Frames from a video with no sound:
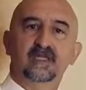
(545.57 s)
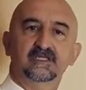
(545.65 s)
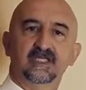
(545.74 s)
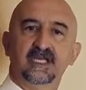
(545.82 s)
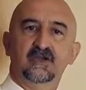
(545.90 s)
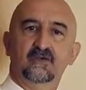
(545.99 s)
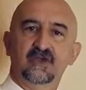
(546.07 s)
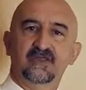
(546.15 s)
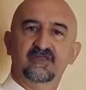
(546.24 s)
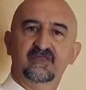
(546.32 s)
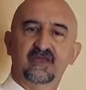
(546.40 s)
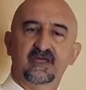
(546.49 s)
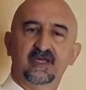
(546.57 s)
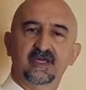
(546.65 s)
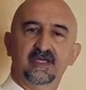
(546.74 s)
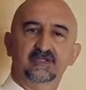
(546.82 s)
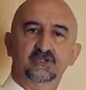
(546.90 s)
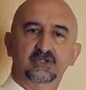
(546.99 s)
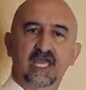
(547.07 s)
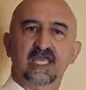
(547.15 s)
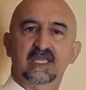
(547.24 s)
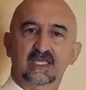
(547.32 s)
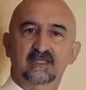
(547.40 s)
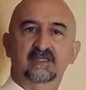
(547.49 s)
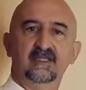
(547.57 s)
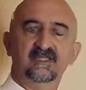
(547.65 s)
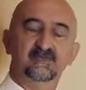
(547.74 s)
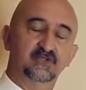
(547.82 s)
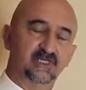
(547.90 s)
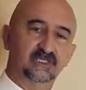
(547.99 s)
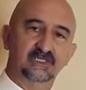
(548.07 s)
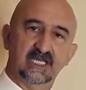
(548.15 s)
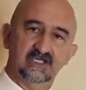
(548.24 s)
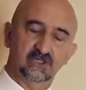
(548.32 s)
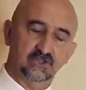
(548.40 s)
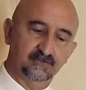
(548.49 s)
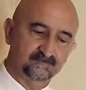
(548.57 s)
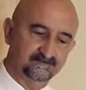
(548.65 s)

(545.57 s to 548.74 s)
dealing with today in this presentation.